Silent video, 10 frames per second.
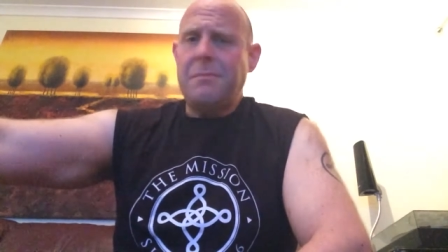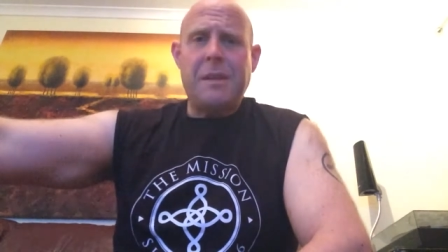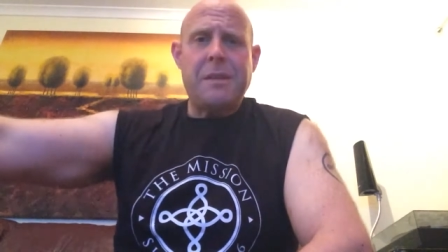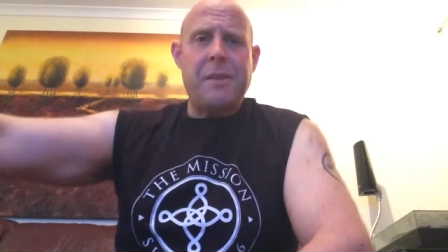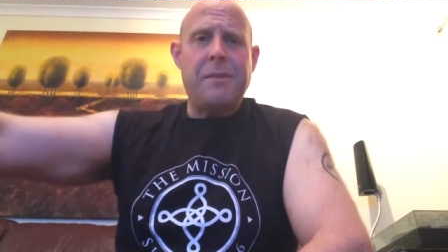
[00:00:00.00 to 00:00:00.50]

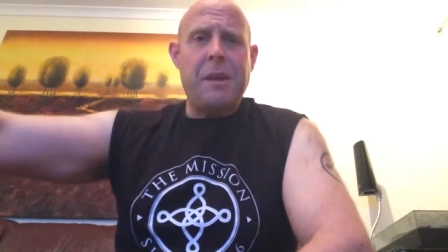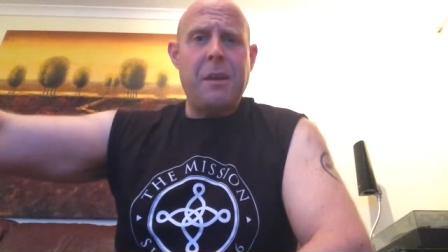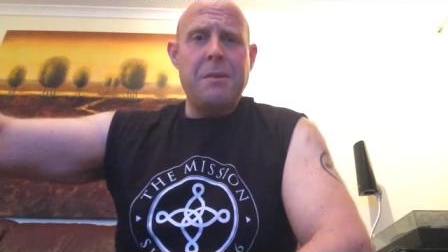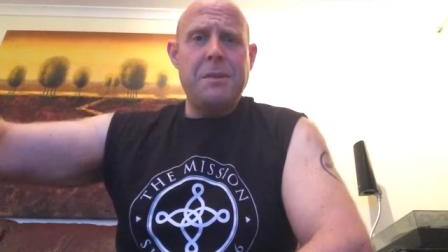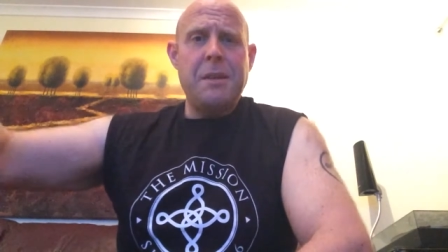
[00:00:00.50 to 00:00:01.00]
Let's give it a
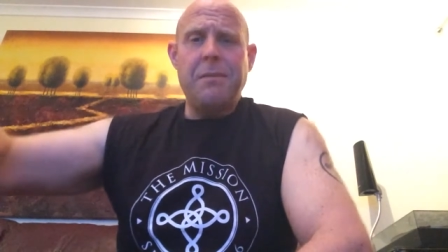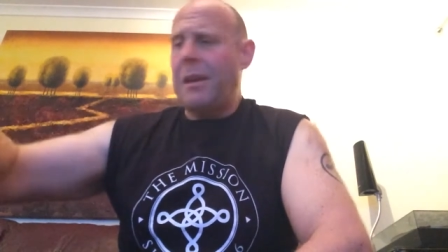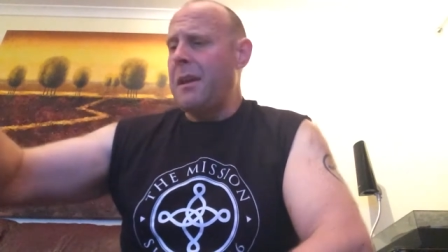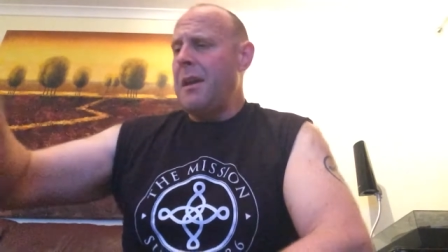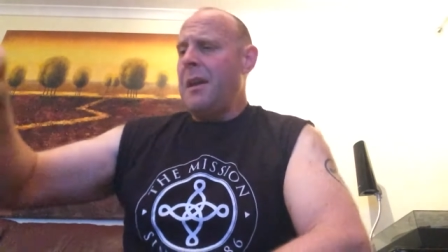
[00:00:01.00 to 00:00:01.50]
go this evening.
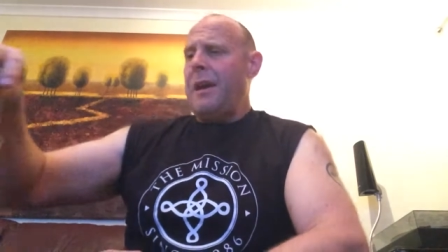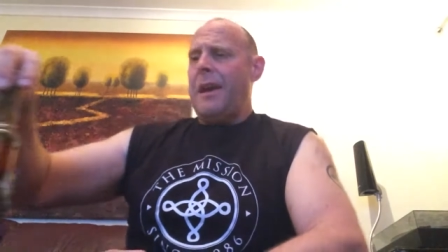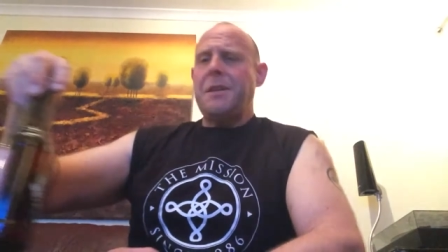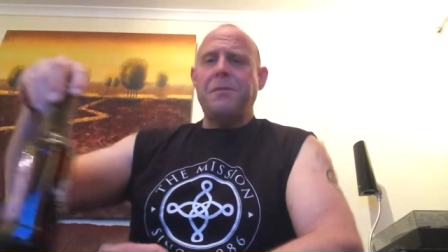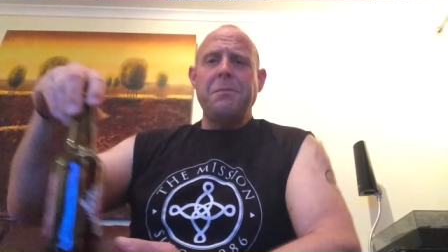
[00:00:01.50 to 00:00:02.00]

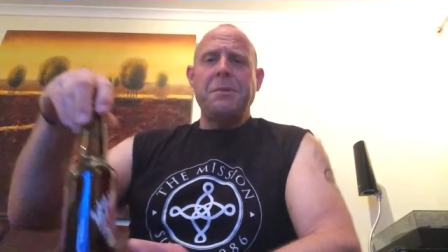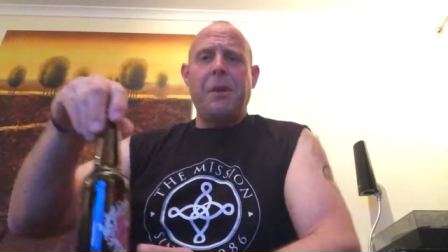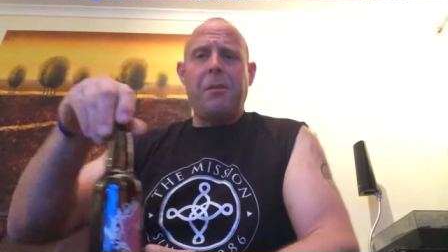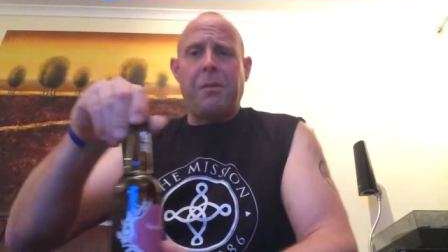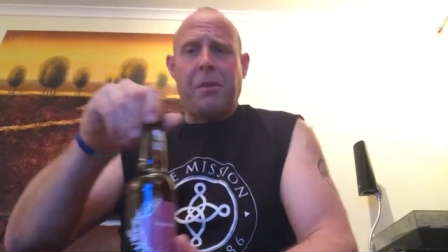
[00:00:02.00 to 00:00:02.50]
It's from
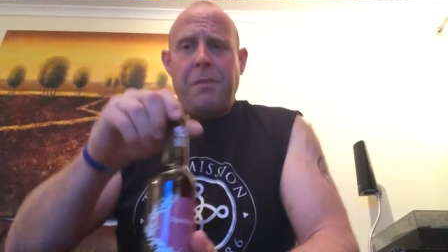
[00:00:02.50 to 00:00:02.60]
Siren,